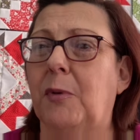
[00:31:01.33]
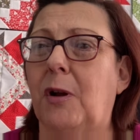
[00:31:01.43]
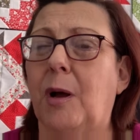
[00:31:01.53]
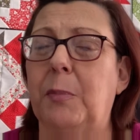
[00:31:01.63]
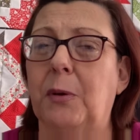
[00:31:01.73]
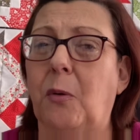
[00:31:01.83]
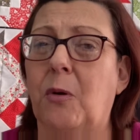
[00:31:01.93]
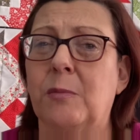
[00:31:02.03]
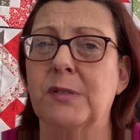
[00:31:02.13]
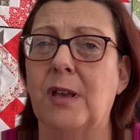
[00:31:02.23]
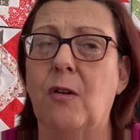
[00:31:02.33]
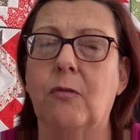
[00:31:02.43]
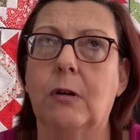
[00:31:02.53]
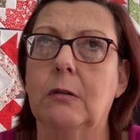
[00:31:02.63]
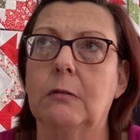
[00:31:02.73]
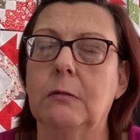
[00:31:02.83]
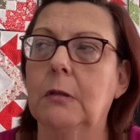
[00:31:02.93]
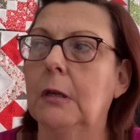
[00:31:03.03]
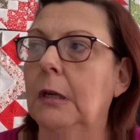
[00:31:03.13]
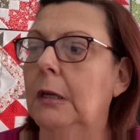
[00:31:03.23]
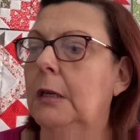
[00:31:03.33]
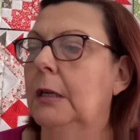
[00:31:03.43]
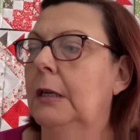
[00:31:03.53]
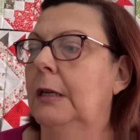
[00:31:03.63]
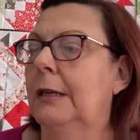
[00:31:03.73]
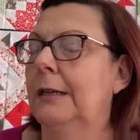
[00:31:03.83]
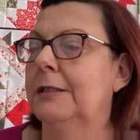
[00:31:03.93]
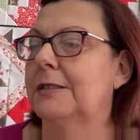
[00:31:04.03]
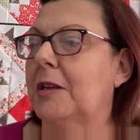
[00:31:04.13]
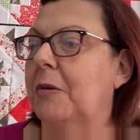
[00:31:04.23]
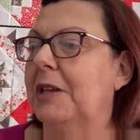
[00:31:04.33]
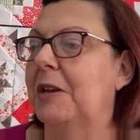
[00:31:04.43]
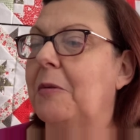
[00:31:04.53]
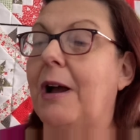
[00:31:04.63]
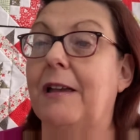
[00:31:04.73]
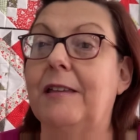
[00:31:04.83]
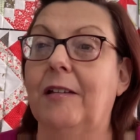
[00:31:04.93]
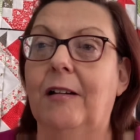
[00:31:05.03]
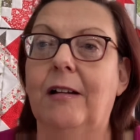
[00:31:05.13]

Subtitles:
up in arms over. So anyway,